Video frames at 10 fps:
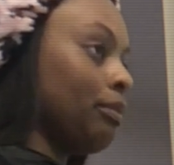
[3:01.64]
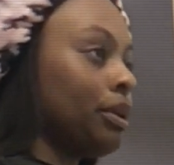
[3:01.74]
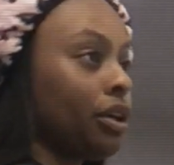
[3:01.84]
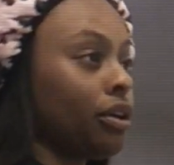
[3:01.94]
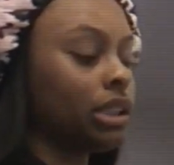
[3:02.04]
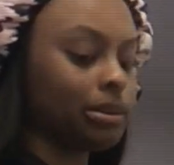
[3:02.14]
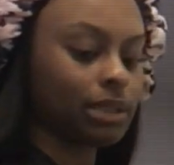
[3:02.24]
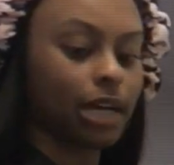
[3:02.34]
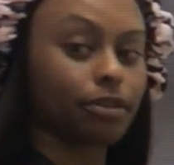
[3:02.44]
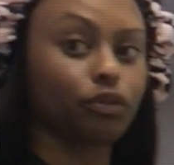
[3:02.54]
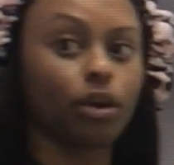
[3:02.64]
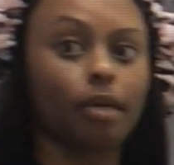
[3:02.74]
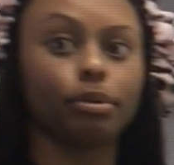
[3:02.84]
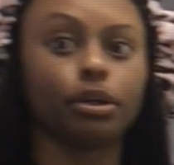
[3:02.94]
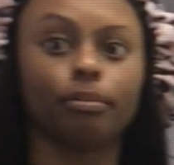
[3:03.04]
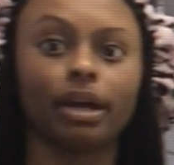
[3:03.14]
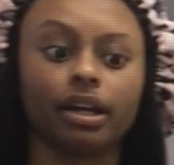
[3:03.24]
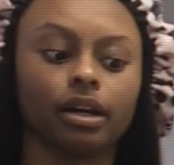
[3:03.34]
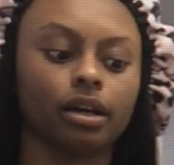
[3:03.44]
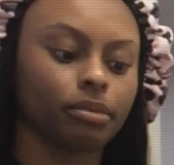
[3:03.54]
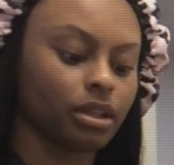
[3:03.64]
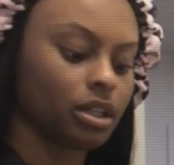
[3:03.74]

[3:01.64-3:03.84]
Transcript: even put it on sometimes before I put on makeup